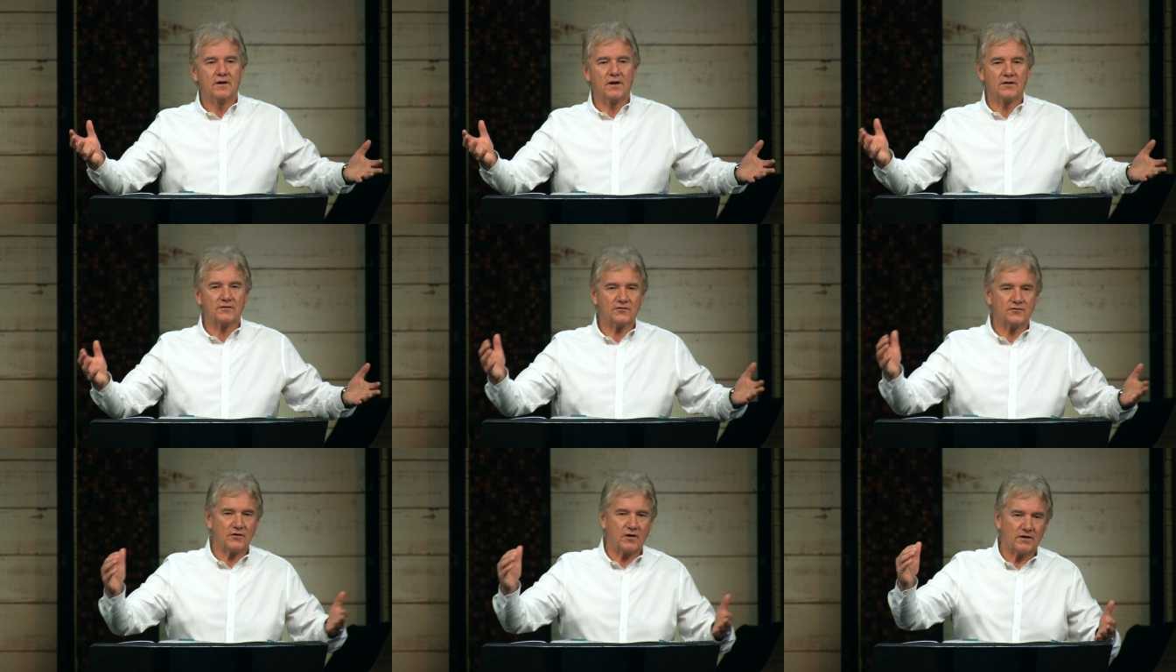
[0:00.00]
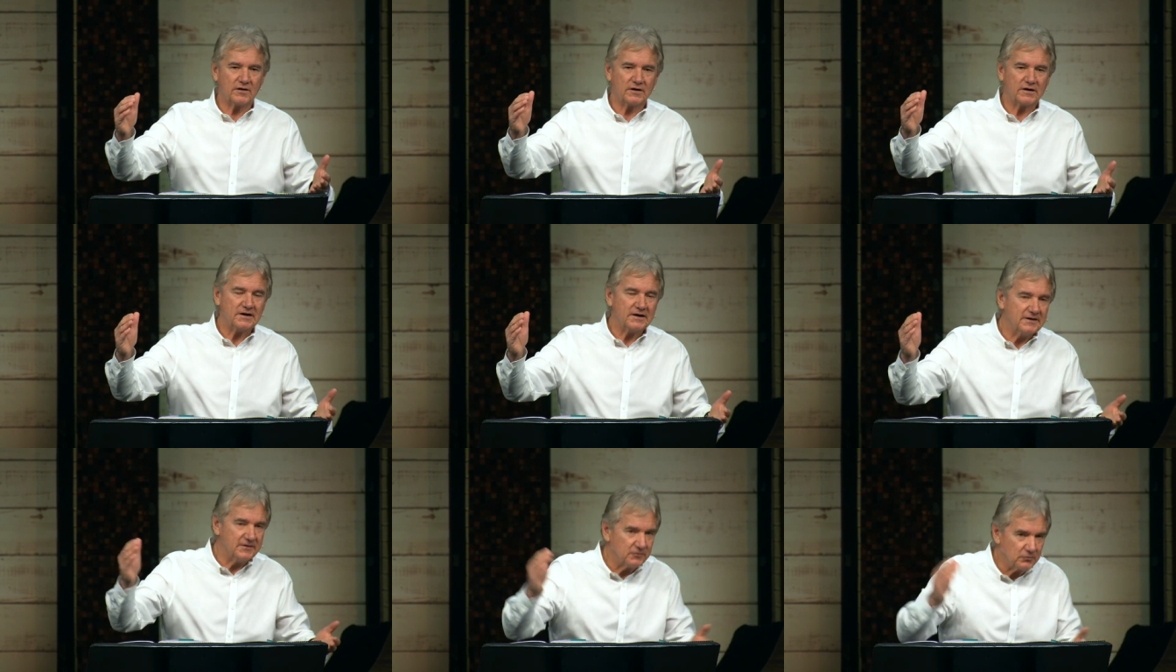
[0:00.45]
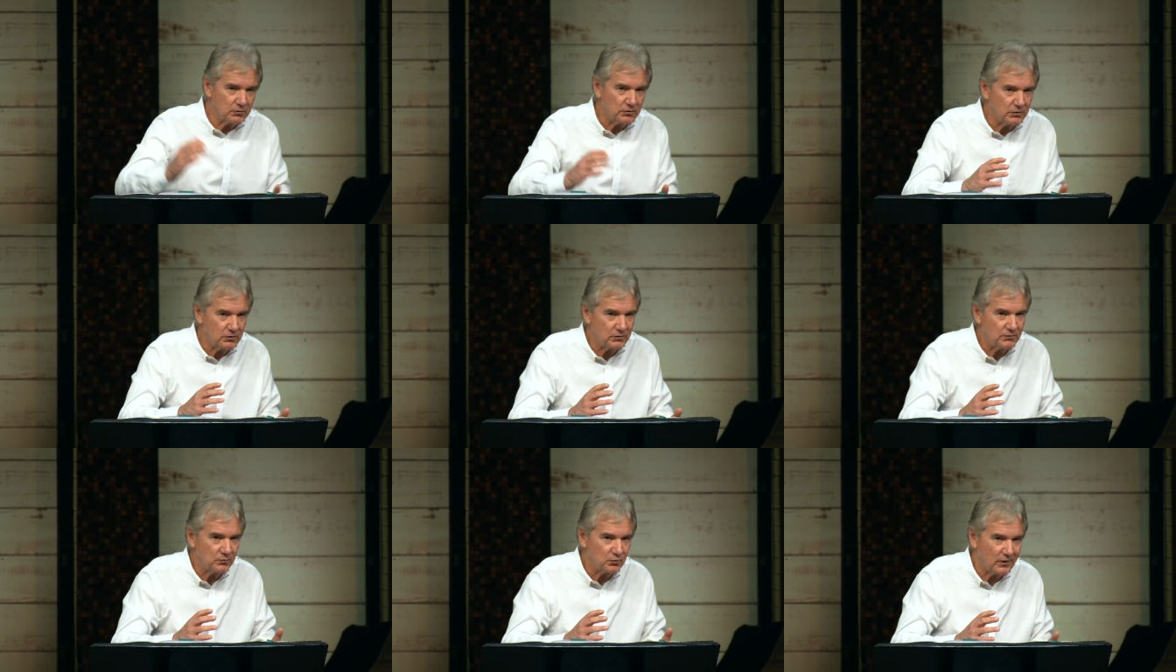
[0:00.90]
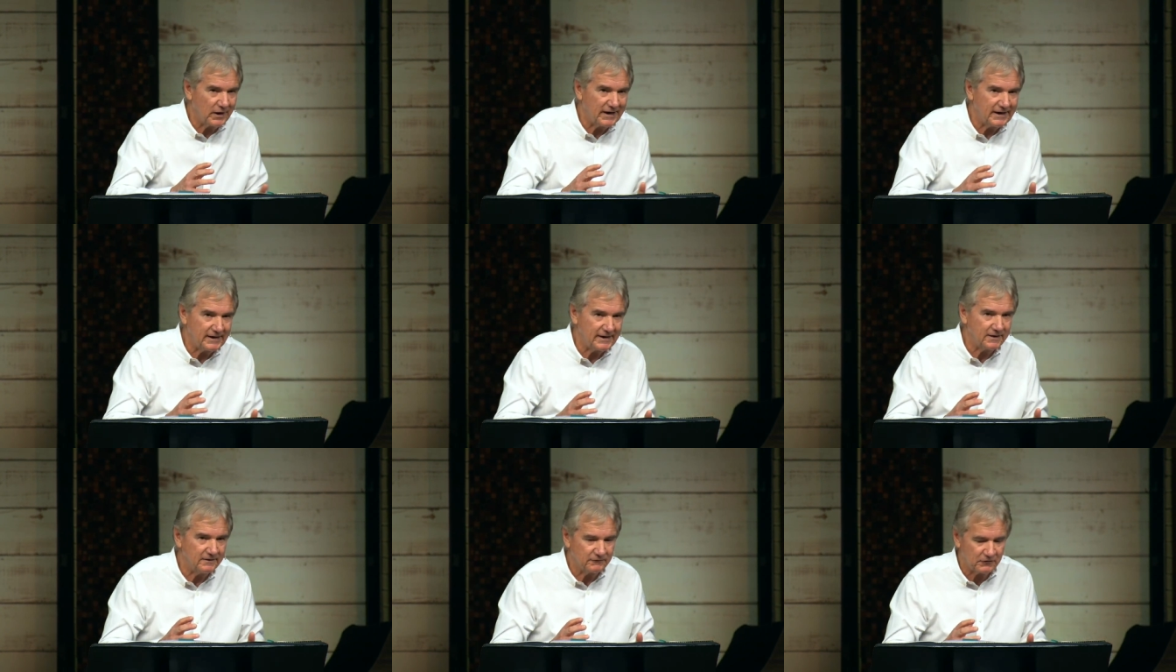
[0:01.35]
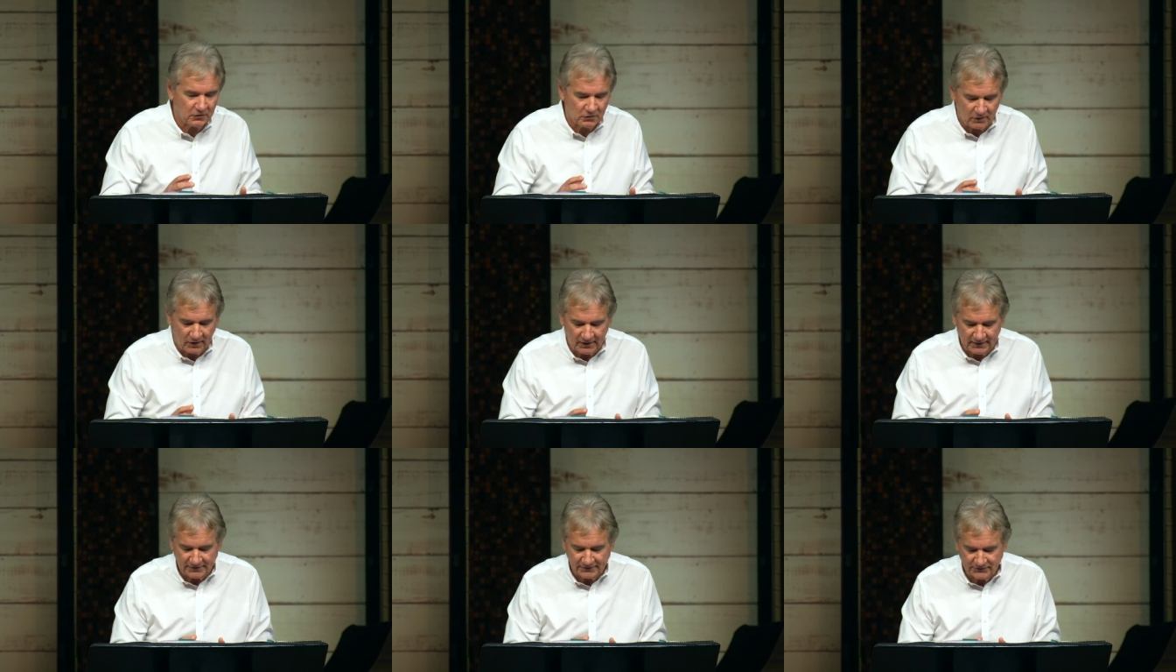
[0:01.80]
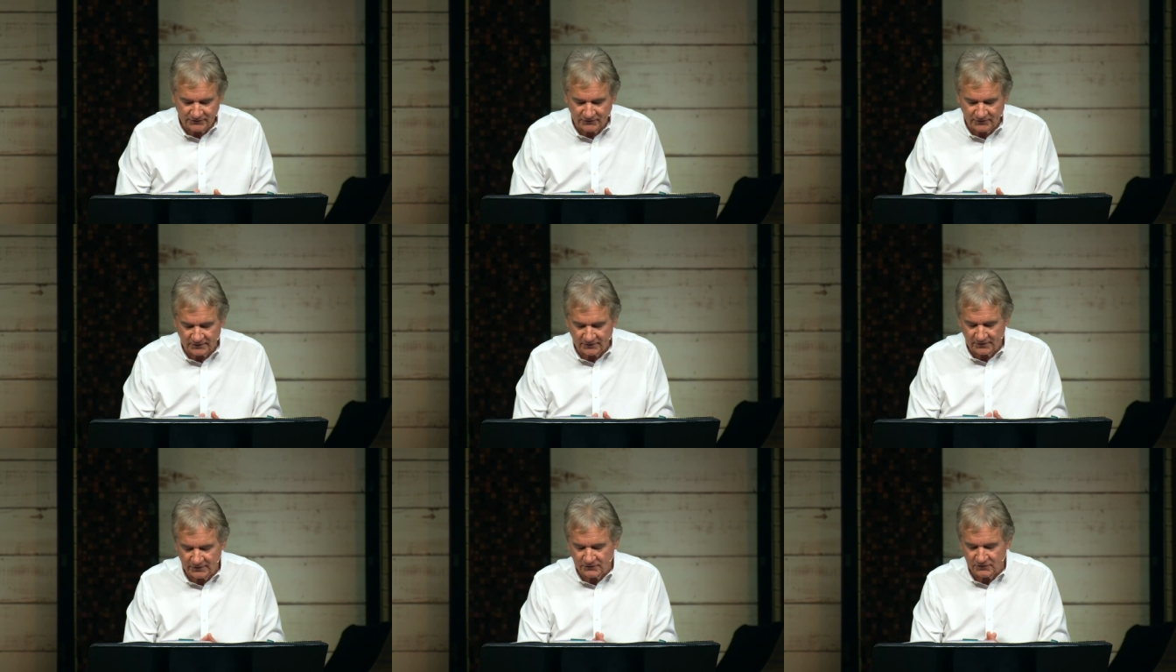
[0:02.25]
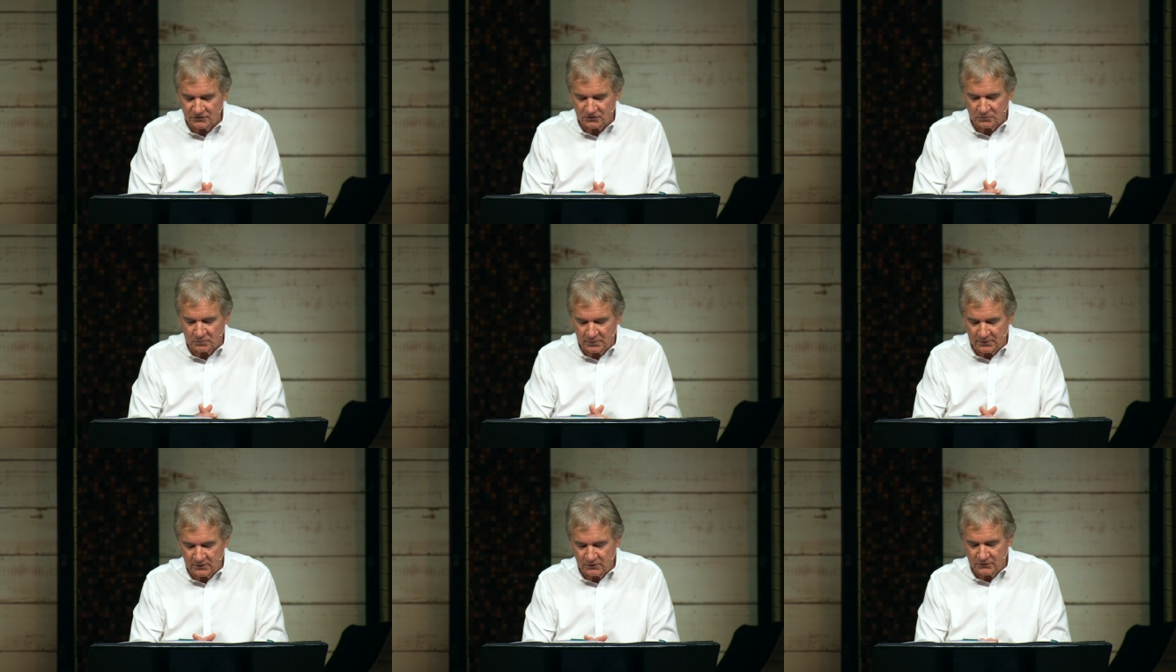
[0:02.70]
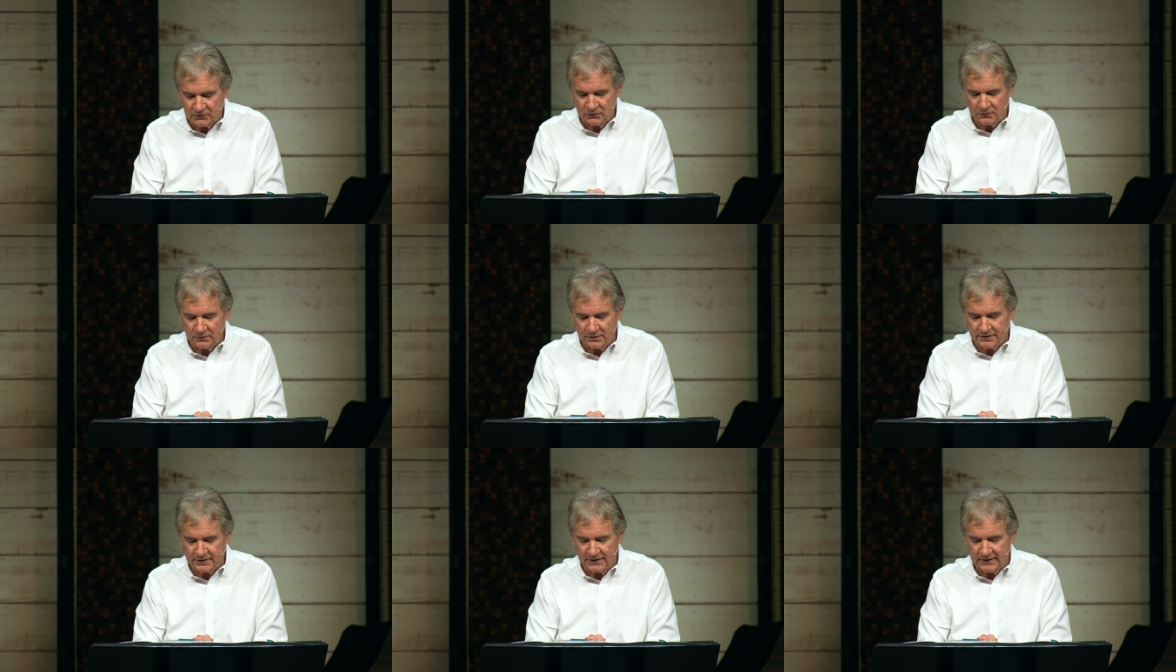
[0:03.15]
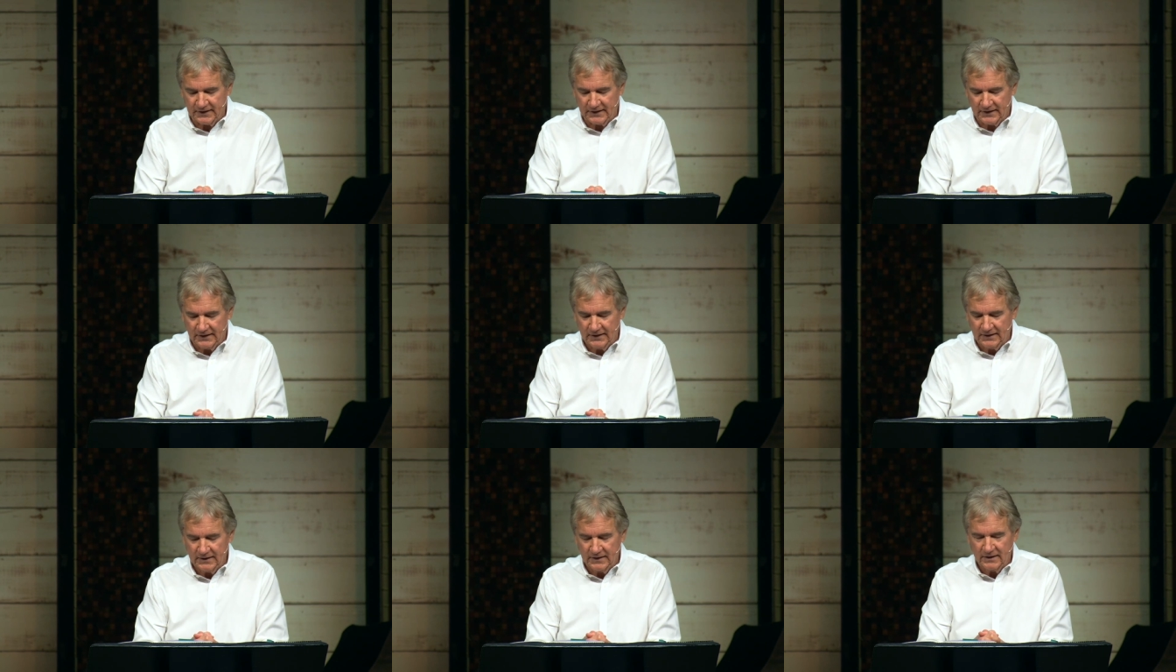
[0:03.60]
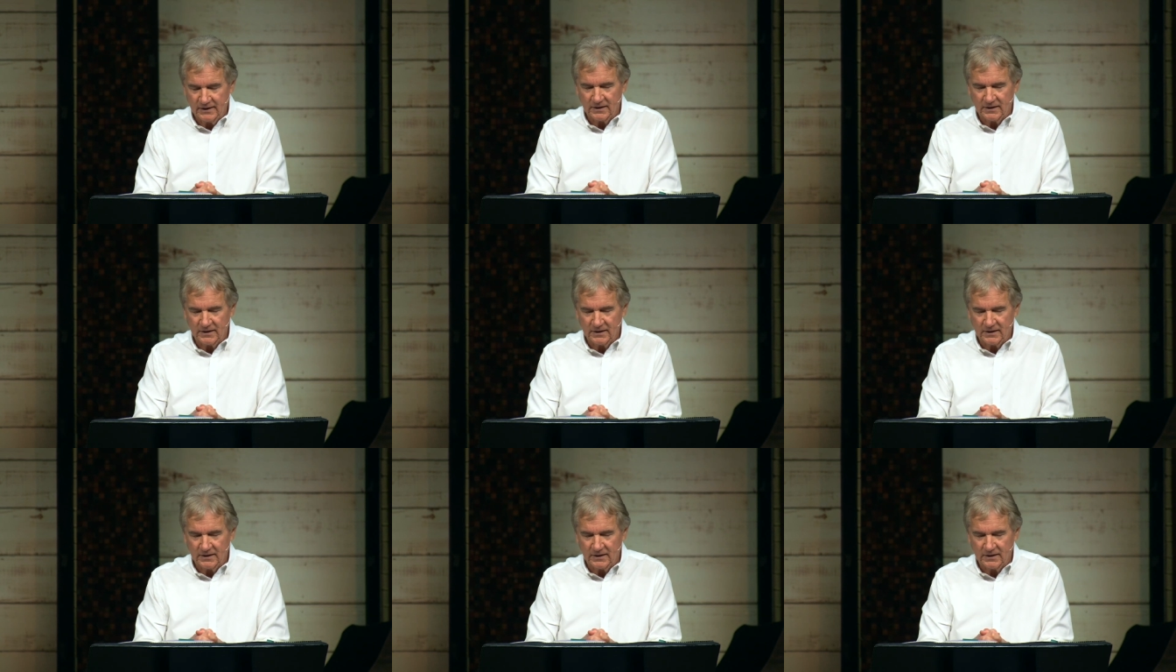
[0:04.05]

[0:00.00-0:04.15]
It's not a literal reigning of Christ, it's a spiritual thing,